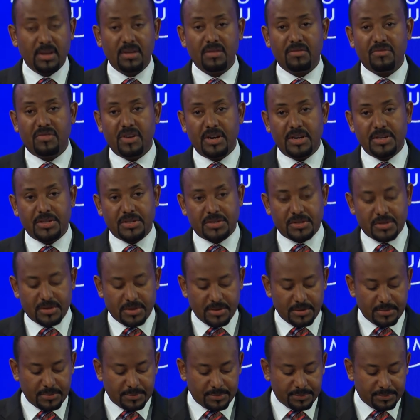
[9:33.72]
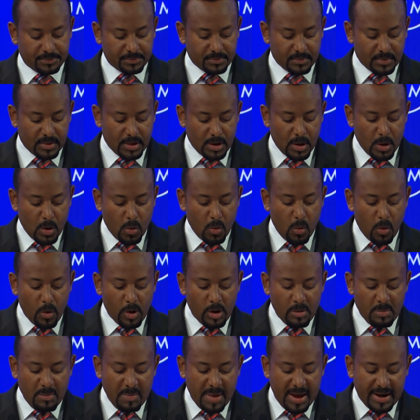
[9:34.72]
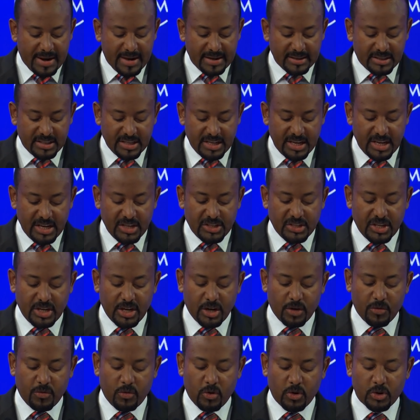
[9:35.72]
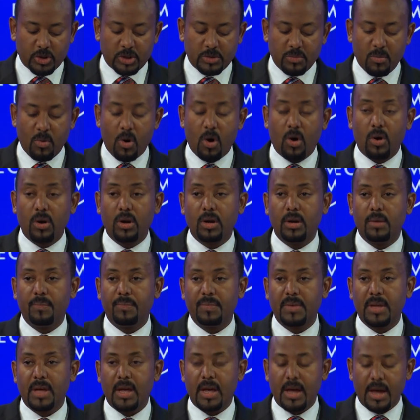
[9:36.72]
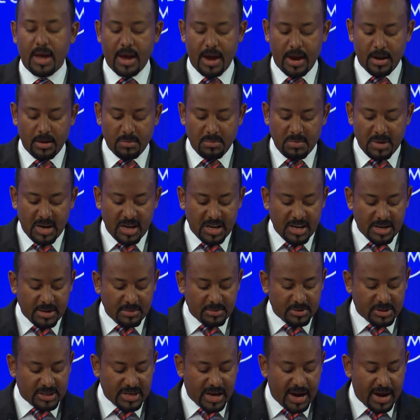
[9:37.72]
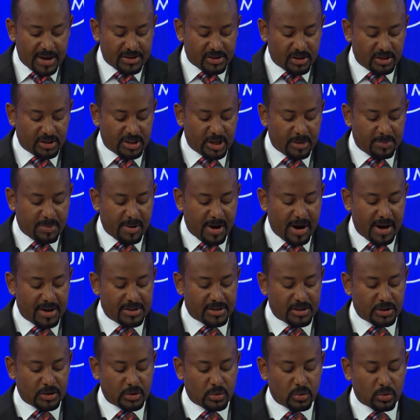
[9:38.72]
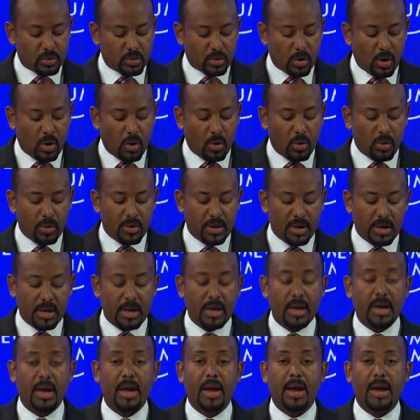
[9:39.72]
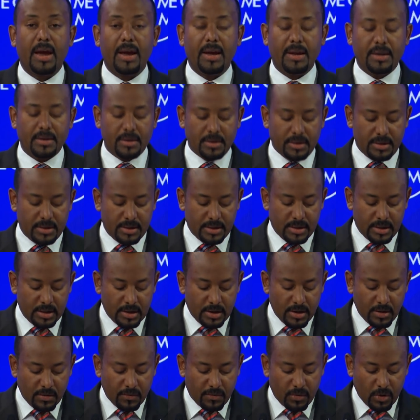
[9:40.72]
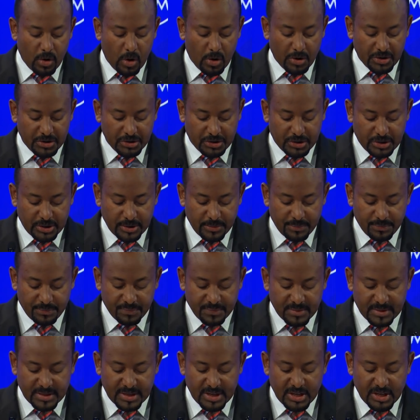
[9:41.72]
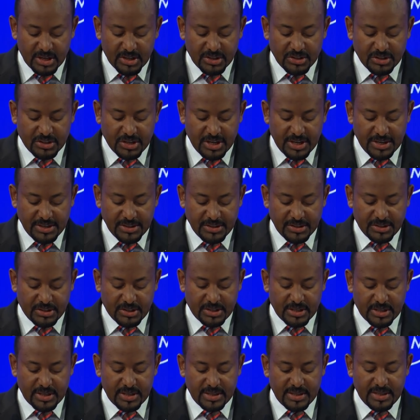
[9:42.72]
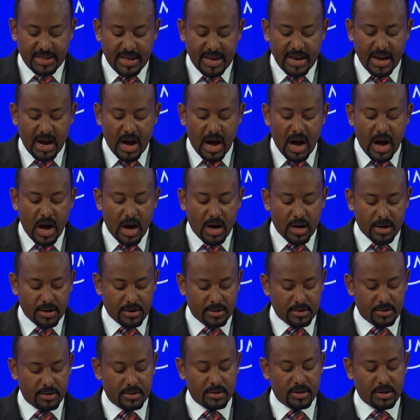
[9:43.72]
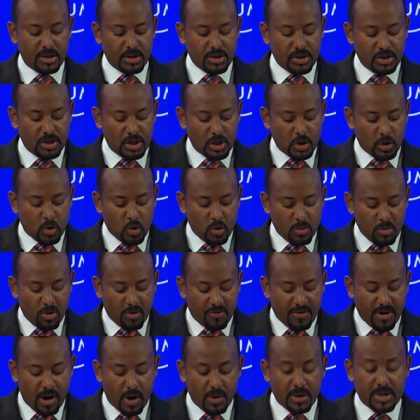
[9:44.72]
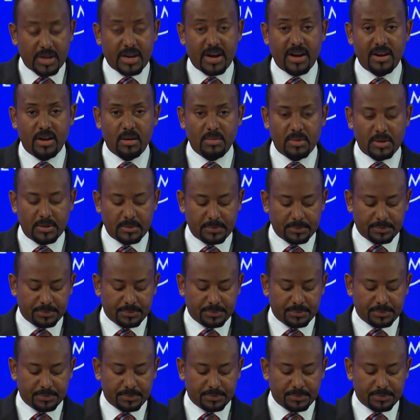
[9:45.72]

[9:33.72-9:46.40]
First, we will make it easier for small and medium-sized enterprises to grow and flourish, since they are the engine room of our economy.